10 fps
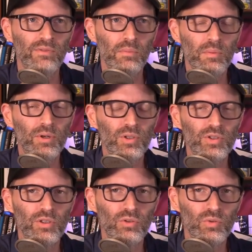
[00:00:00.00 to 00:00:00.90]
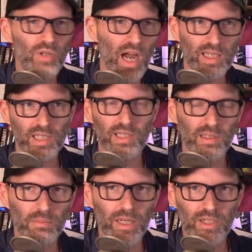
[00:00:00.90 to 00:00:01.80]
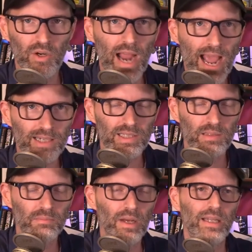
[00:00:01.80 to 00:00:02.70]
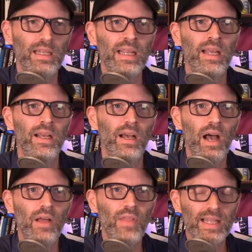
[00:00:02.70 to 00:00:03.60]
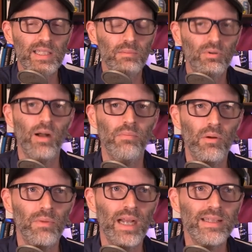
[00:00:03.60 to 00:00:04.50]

from the person who doxed somebody or hacked somebody, uh, that's the problem.